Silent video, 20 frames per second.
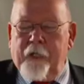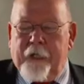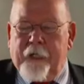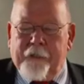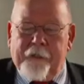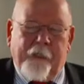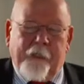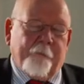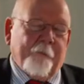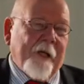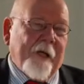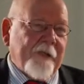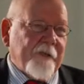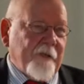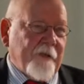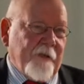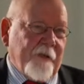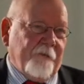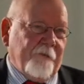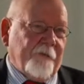and that makes
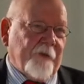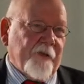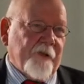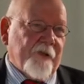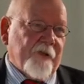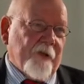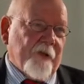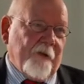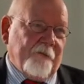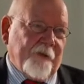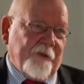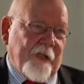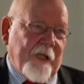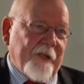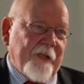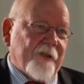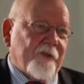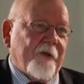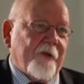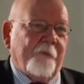the difference of the
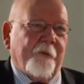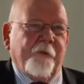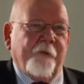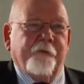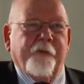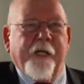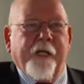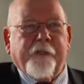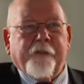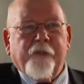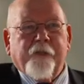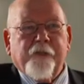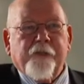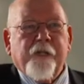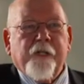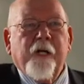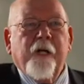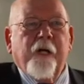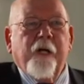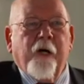light stream reflectors